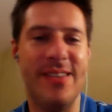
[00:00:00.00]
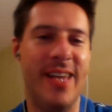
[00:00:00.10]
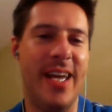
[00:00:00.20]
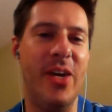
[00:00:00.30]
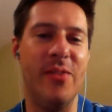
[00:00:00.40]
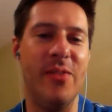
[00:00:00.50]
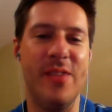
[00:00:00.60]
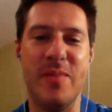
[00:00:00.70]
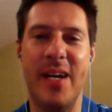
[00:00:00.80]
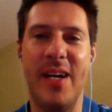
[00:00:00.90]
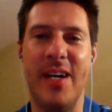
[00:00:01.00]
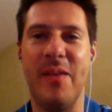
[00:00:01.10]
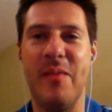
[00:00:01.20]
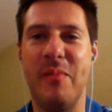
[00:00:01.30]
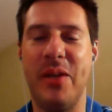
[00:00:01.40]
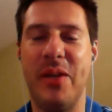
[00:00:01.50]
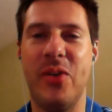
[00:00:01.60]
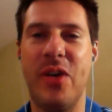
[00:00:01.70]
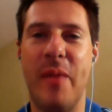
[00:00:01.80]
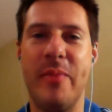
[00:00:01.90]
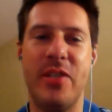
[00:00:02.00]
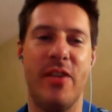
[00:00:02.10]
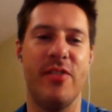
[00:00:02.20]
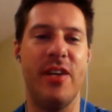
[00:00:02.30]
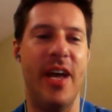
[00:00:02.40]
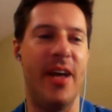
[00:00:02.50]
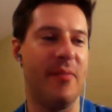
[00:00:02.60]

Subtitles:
Thank you. That's my political commentary for the day.